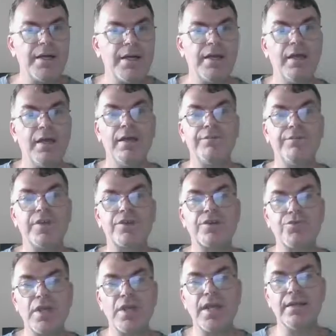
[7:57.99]
uh, we
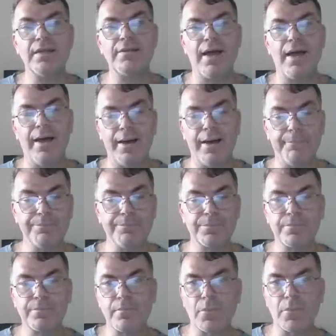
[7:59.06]
create um,
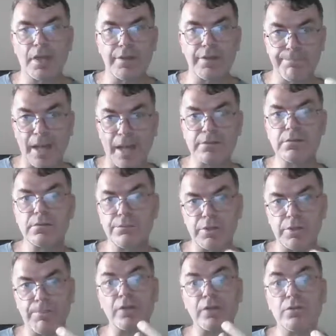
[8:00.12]
the, the
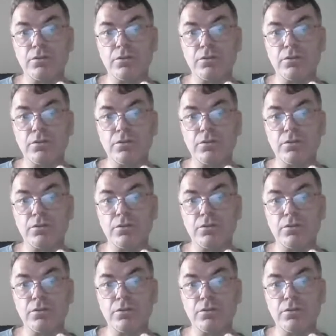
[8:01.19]
button